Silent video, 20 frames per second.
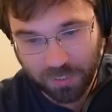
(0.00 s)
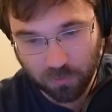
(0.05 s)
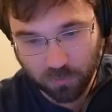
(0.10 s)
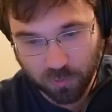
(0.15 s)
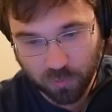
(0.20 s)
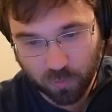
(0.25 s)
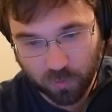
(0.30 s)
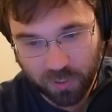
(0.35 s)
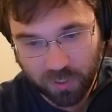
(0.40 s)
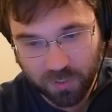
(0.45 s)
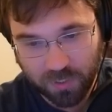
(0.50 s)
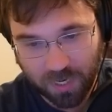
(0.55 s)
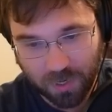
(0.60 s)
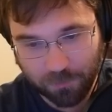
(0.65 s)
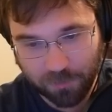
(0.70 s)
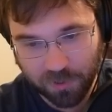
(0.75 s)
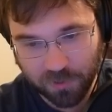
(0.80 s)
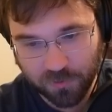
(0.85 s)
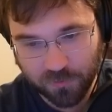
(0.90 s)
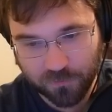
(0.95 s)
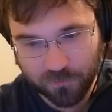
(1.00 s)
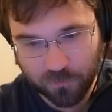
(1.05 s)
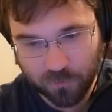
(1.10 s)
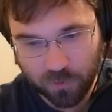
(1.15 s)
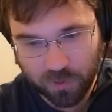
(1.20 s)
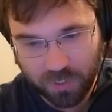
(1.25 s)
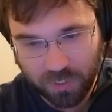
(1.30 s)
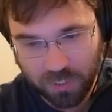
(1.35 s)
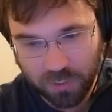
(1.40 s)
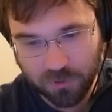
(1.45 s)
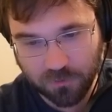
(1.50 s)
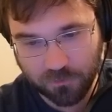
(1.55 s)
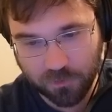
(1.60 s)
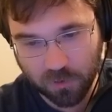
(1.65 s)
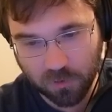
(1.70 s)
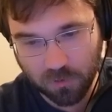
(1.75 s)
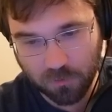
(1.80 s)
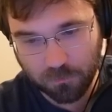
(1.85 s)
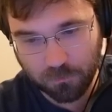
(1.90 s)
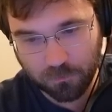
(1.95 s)
Heal 20 damage from each of
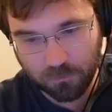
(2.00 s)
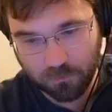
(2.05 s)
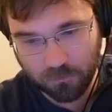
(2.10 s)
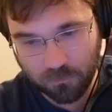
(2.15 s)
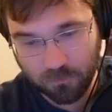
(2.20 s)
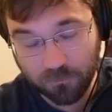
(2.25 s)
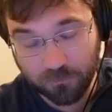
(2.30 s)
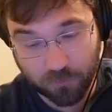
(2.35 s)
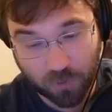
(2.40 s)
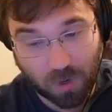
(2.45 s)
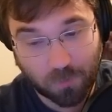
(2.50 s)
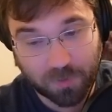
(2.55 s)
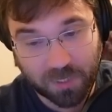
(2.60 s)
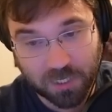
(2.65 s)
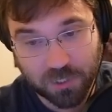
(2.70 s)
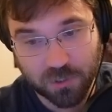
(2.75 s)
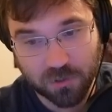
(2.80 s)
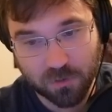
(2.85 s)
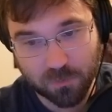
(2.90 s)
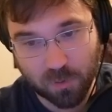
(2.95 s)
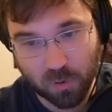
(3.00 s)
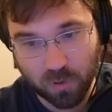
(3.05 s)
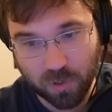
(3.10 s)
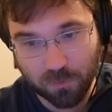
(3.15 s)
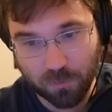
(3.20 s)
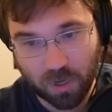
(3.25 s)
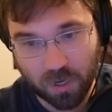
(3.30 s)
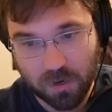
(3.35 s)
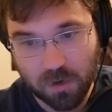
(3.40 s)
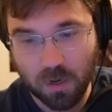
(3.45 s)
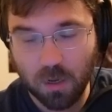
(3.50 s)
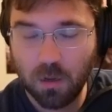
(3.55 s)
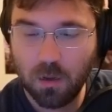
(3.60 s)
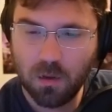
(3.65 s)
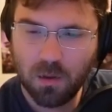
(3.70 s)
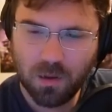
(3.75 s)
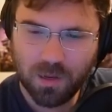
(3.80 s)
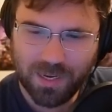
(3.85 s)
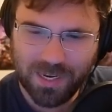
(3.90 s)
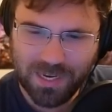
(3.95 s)
your Pokemon.
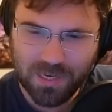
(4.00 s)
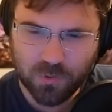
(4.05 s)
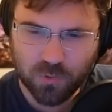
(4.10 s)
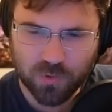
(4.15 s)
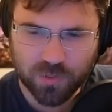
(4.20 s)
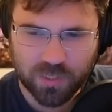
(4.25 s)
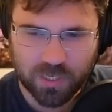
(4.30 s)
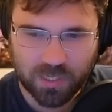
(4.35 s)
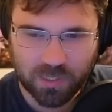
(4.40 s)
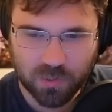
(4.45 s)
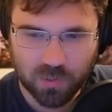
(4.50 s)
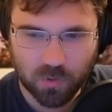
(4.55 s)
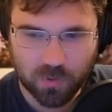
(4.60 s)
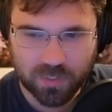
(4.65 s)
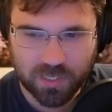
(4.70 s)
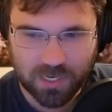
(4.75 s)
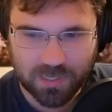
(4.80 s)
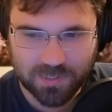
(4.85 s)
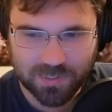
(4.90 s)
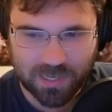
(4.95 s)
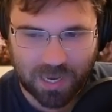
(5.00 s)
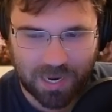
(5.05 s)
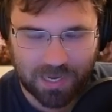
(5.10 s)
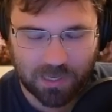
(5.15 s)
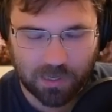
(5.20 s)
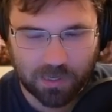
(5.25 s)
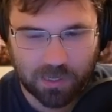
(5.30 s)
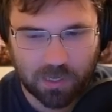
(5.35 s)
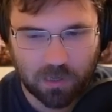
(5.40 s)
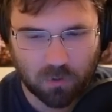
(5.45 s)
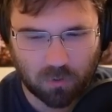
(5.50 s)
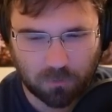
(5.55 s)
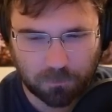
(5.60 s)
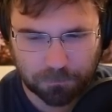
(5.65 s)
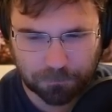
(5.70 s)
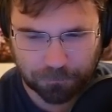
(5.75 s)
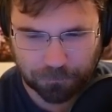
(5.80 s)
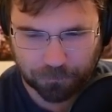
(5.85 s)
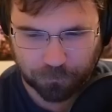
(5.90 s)
Interesting. So it's a psychic heal.